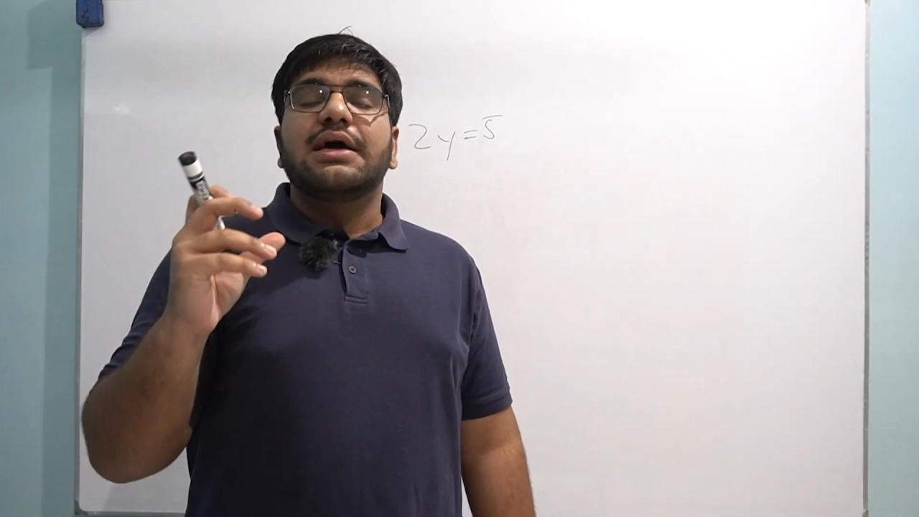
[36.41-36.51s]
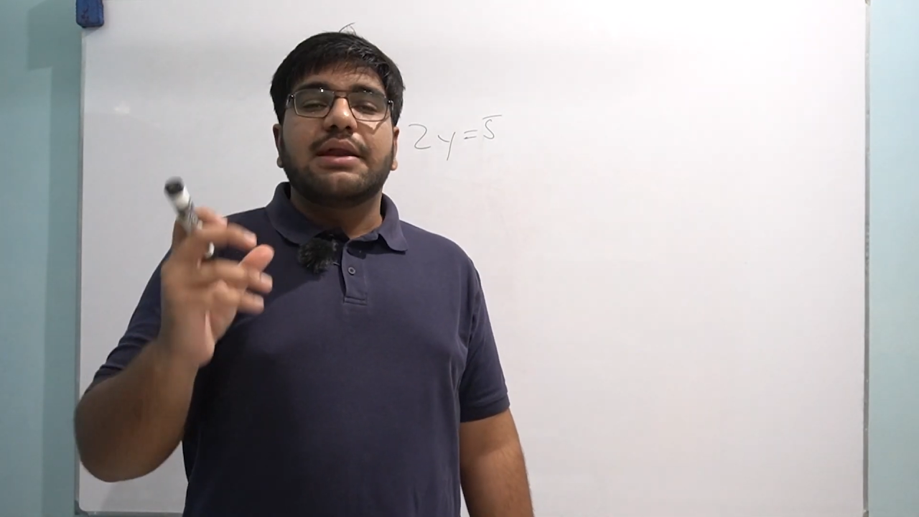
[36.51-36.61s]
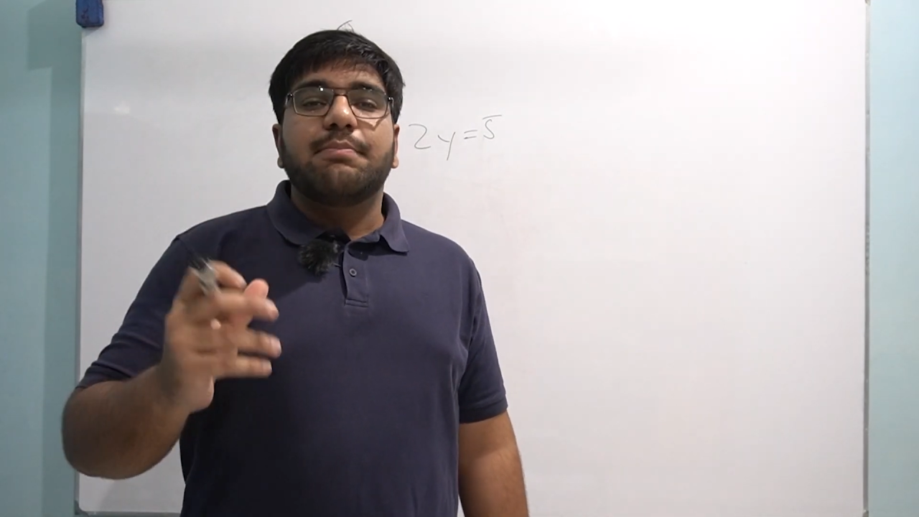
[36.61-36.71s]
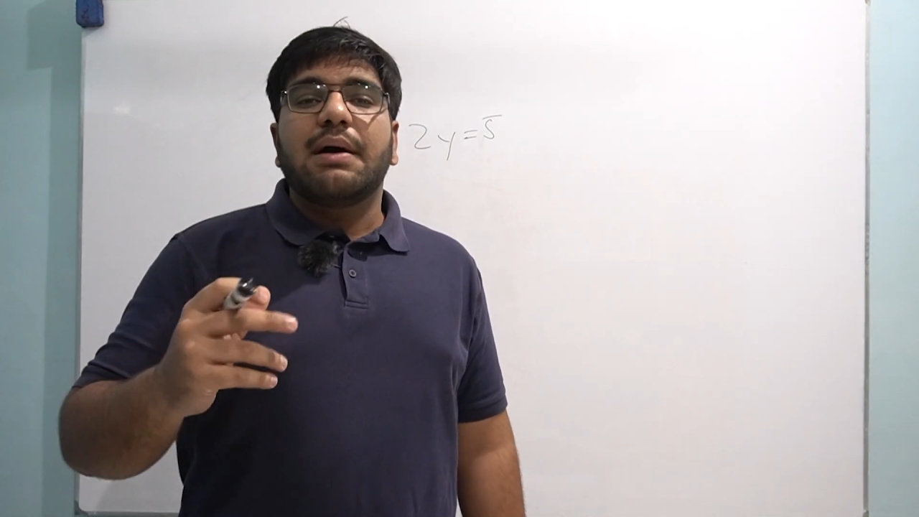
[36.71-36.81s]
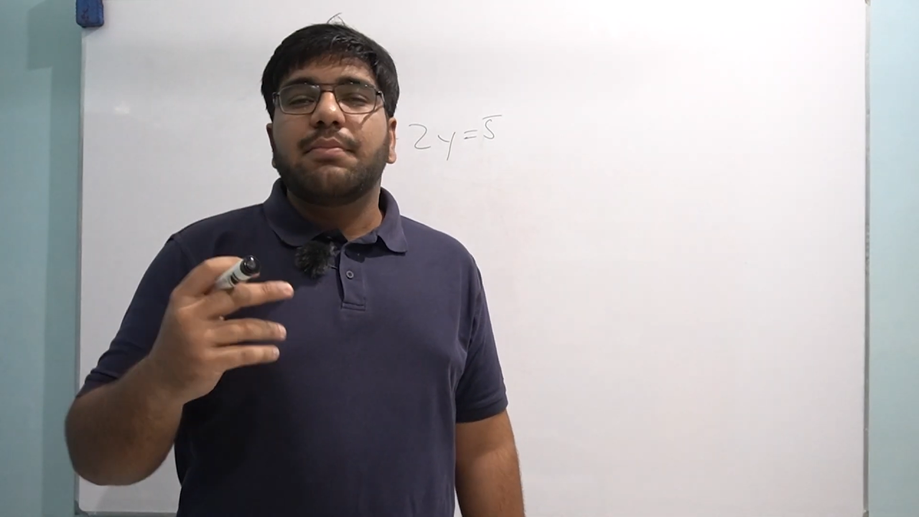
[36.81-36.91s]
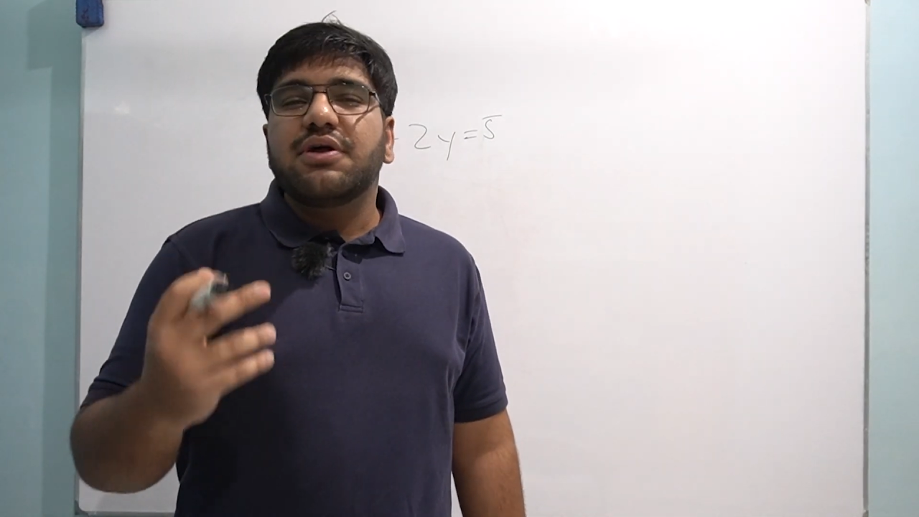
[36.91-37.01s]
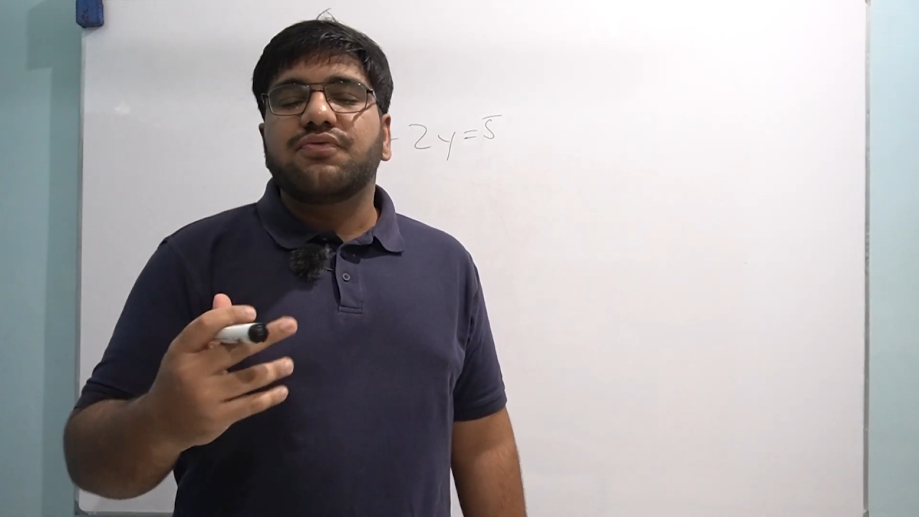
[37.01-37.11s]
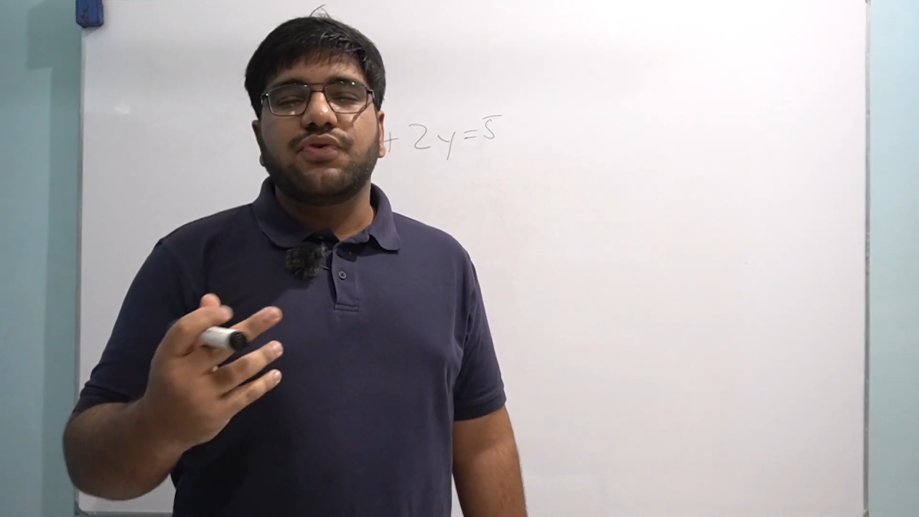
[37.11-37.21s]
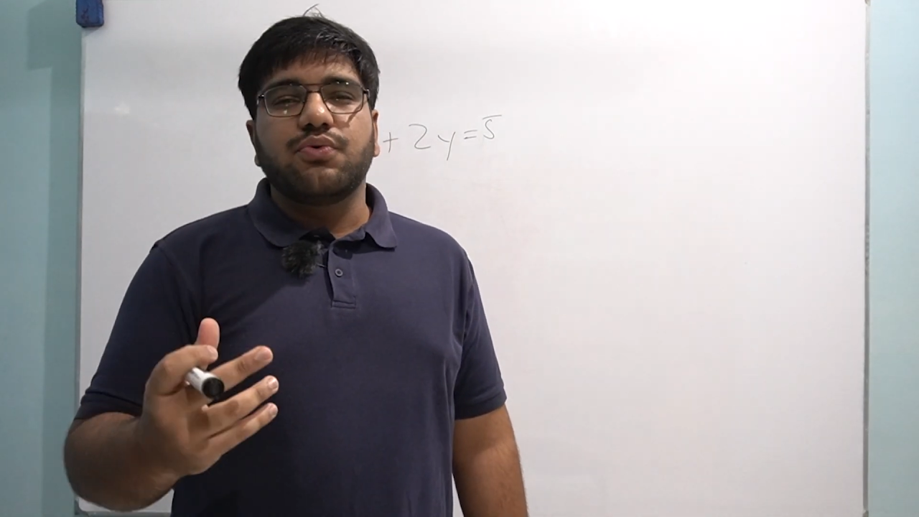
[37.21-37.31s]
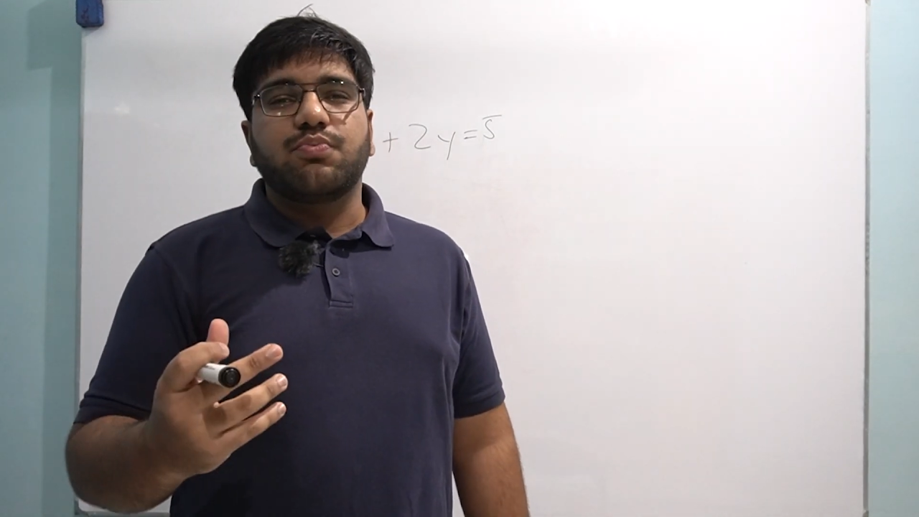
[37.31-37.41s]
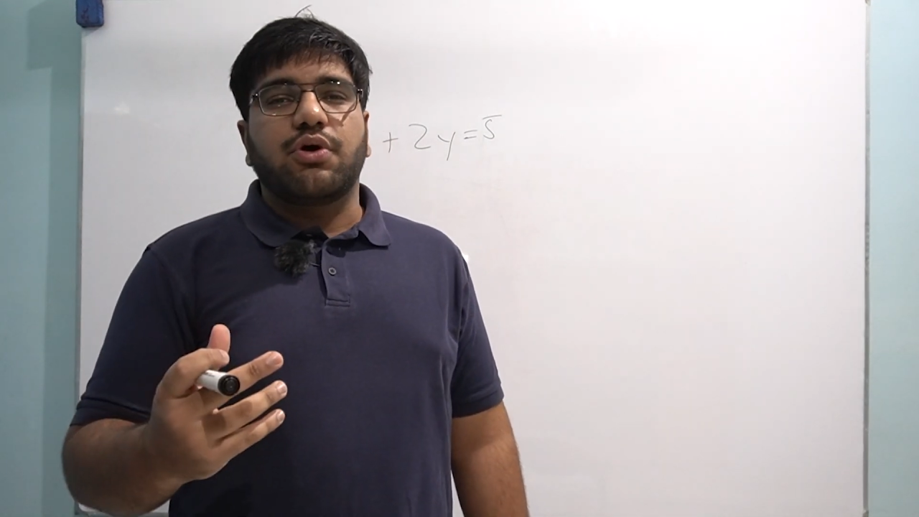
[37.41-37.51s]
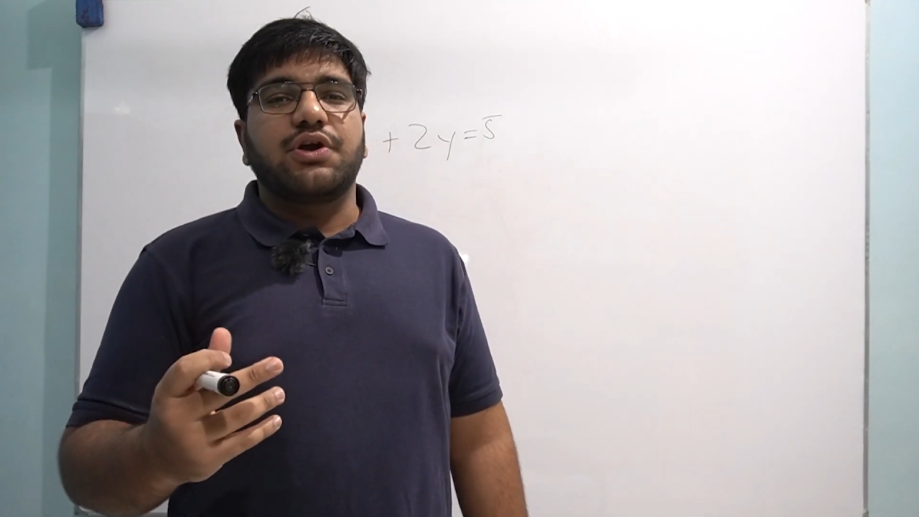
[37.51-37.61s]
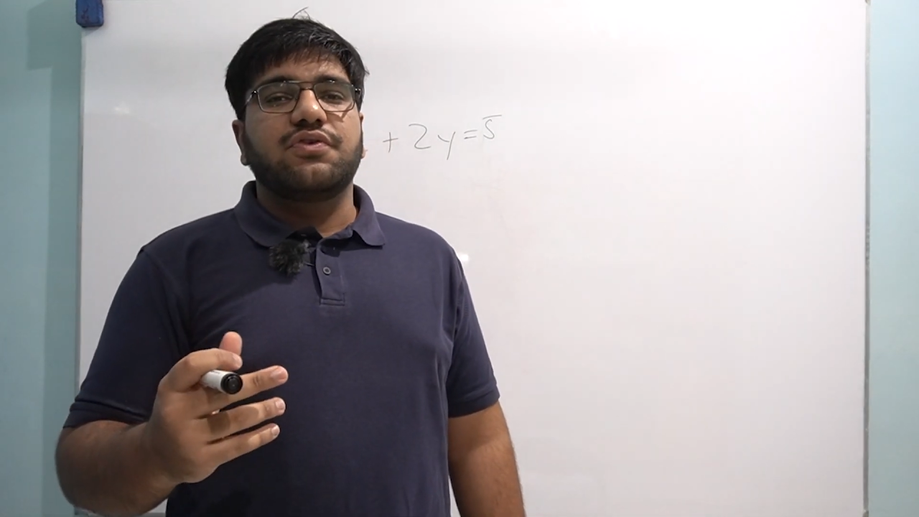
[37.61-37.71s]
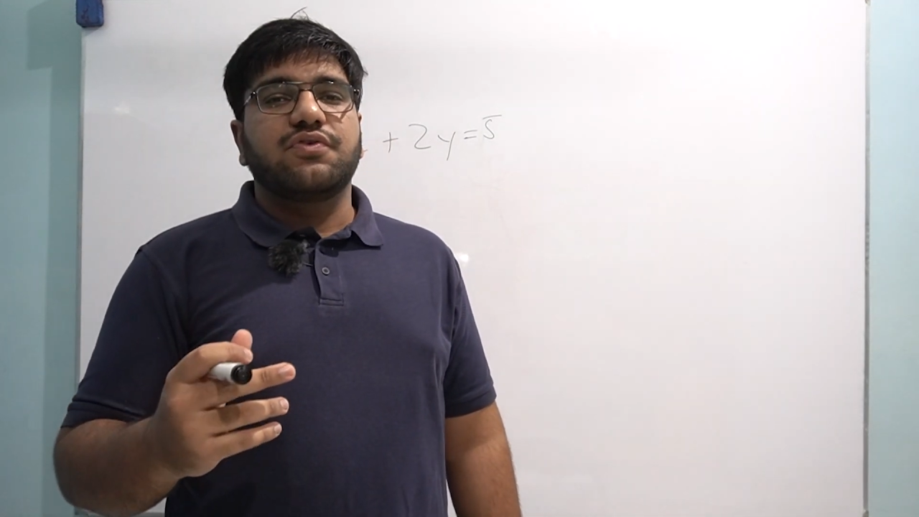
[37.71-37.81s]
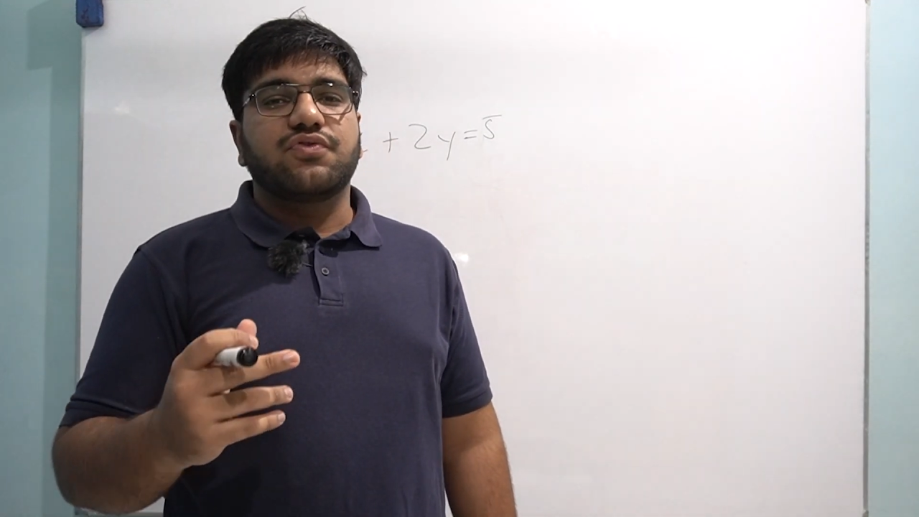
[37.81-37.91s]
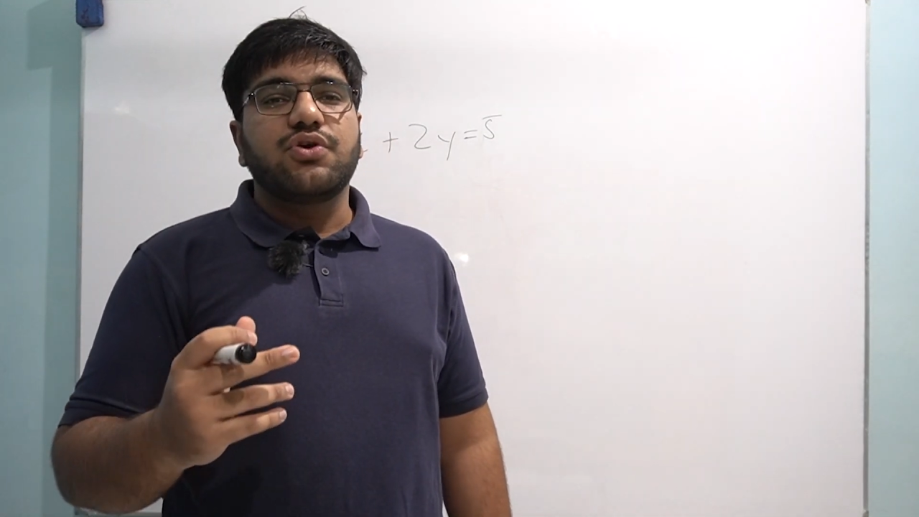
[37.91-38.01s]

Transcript: remember a few points